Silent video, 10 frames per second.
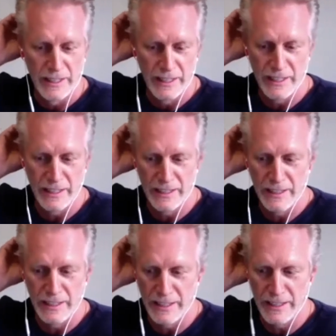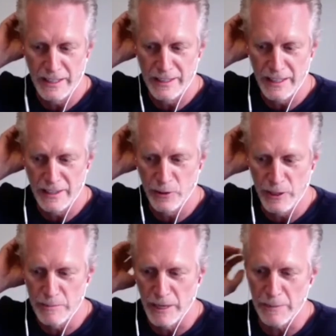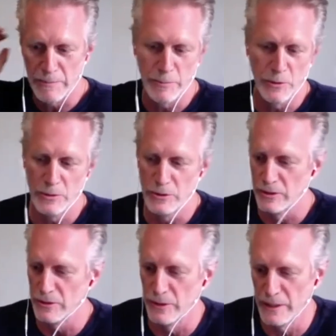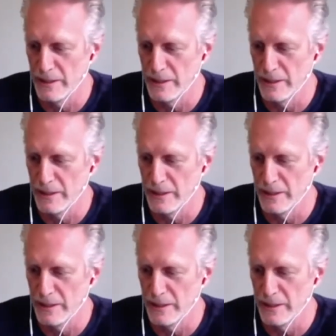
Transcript: uh, I, I, I really admire people who do do it.